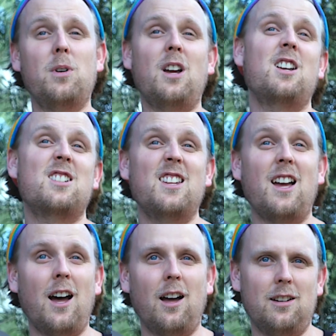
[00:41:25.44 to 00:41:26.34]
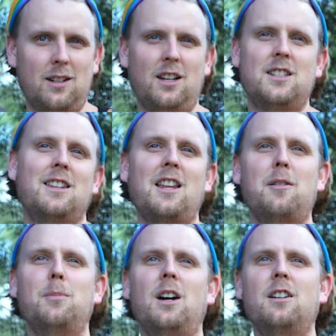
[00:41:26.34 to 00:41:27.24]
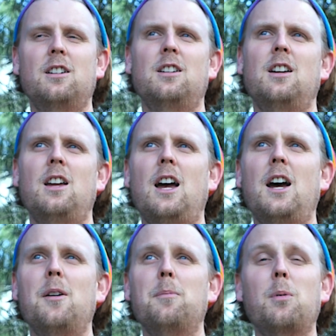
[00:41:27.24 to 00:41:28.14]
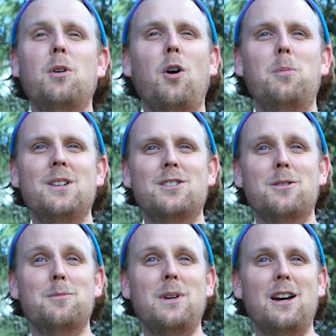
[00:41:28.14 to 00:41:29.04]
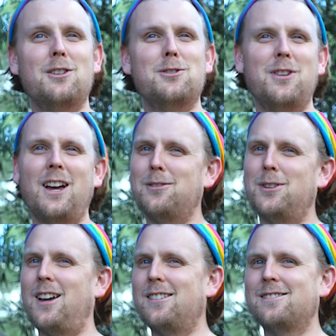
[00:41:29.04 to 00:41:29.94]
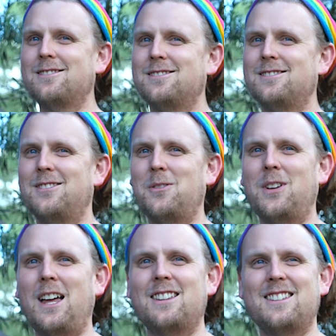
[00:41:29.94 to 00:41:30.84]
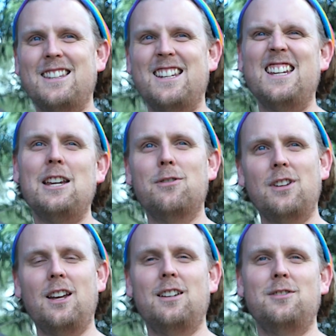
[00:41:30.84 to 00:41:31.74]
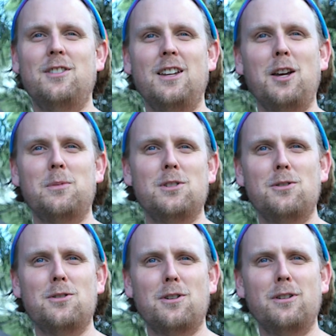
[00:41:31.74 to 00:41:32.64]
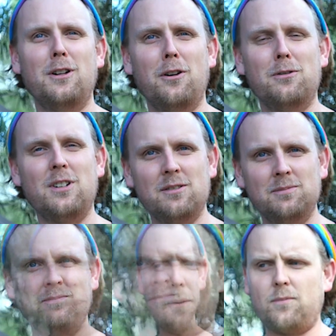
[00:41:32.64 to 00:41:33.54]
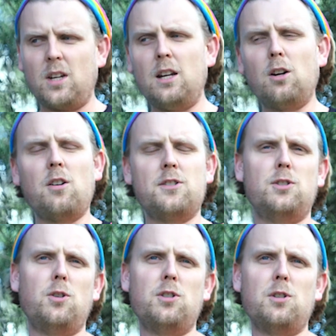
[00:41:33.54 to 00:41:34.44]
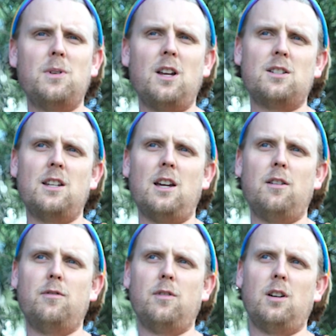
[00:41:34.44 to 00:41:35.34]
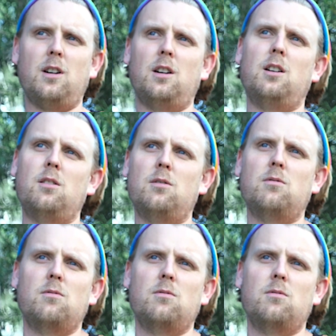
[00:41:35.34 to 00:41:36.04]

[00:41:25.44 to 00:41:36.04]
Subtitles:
we actually are hitting that mark. But we're hoping to be able to do that without the need for their help to do so in the long run. In our constitution, we actually have